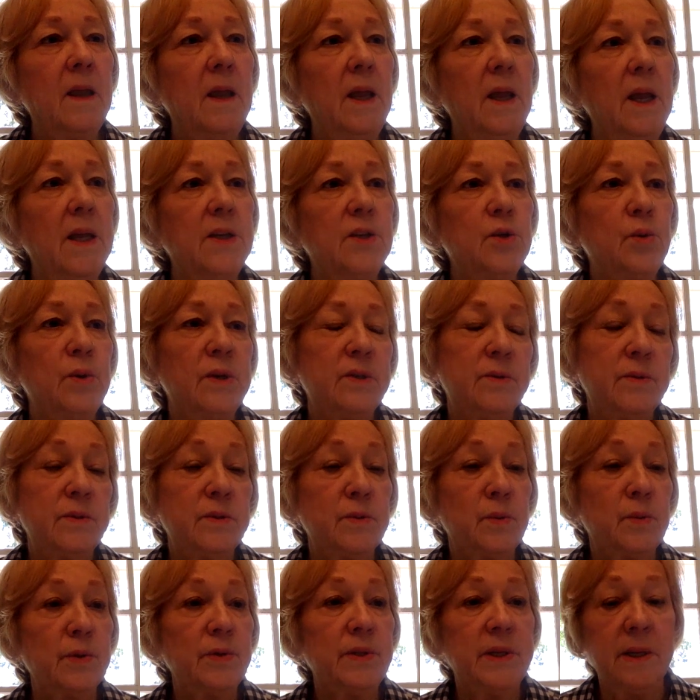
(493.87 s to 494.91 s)
each quiz is
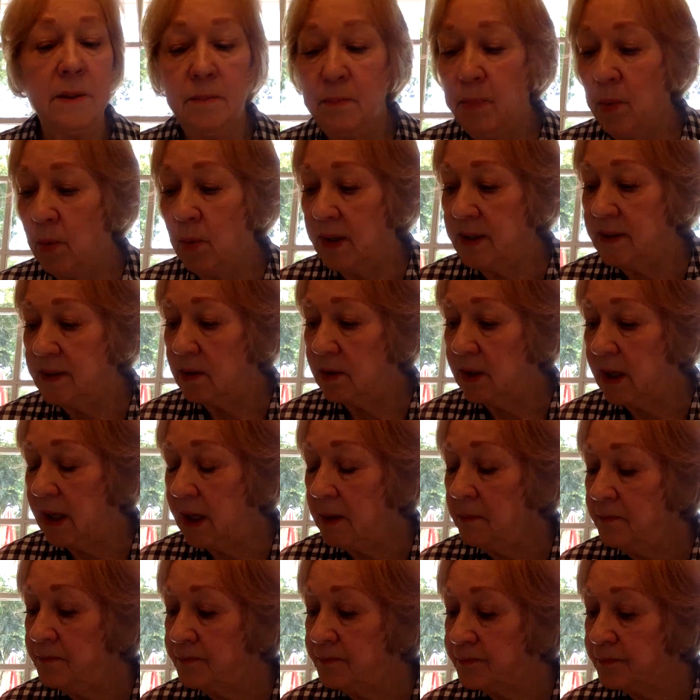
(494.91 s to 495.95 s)
worth 10 points,
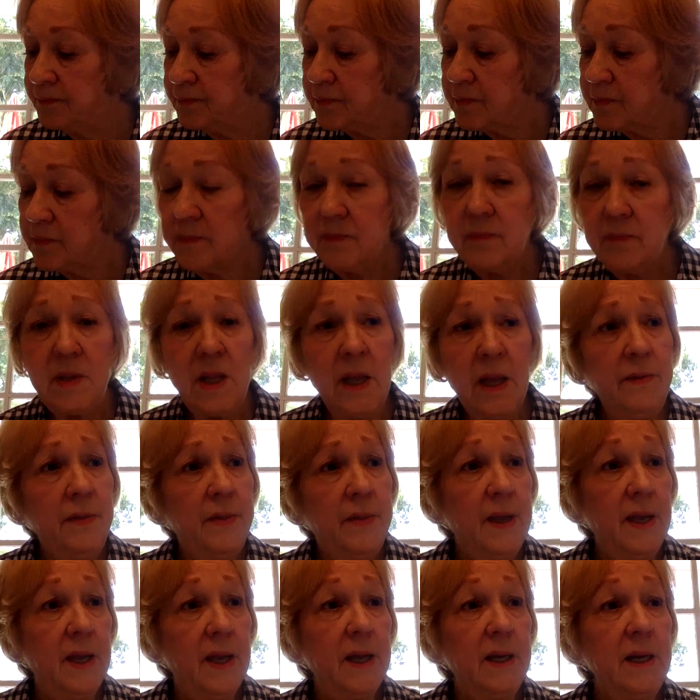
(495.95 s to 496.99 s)
okay?
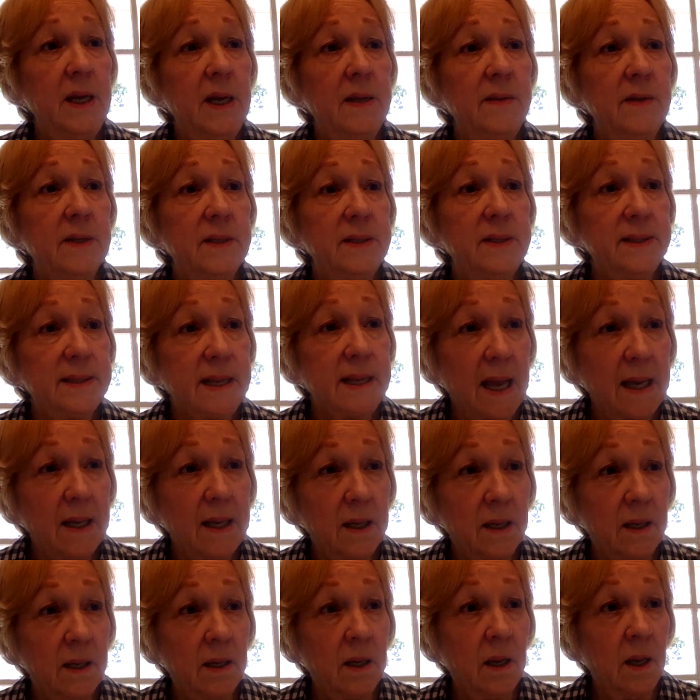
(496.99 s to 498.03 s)
Then, in the
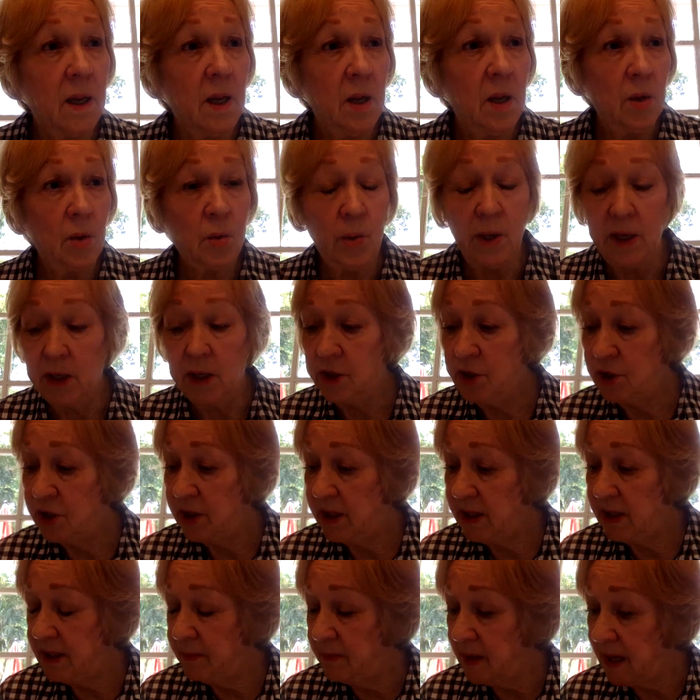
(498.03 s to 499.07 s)
second quiz,
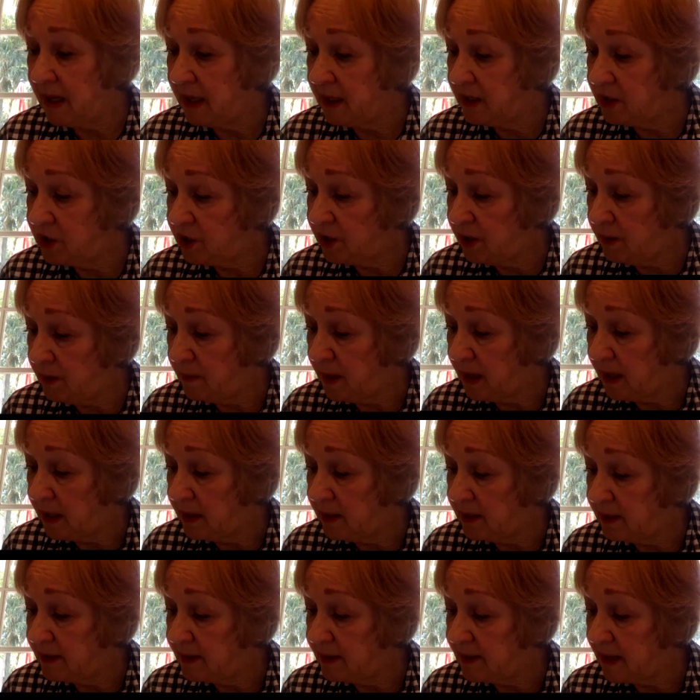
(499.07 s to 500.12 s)
she made
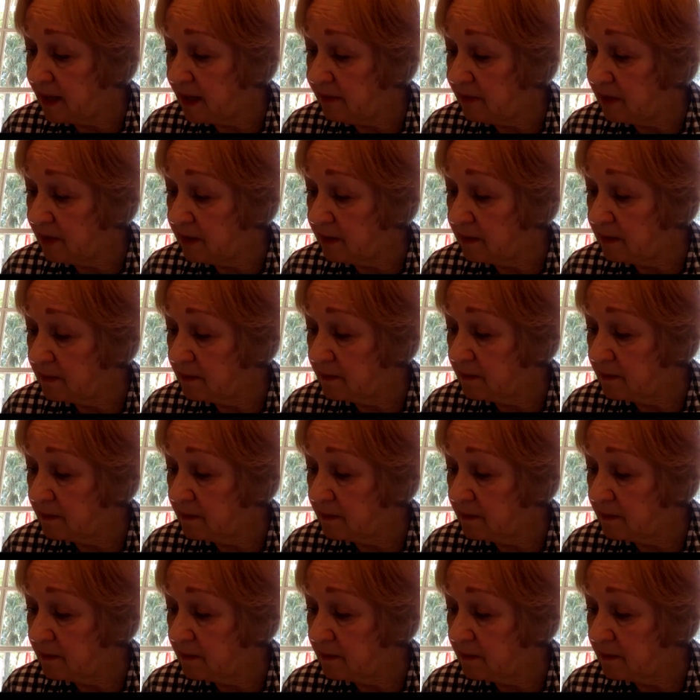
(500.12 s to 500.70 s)
7.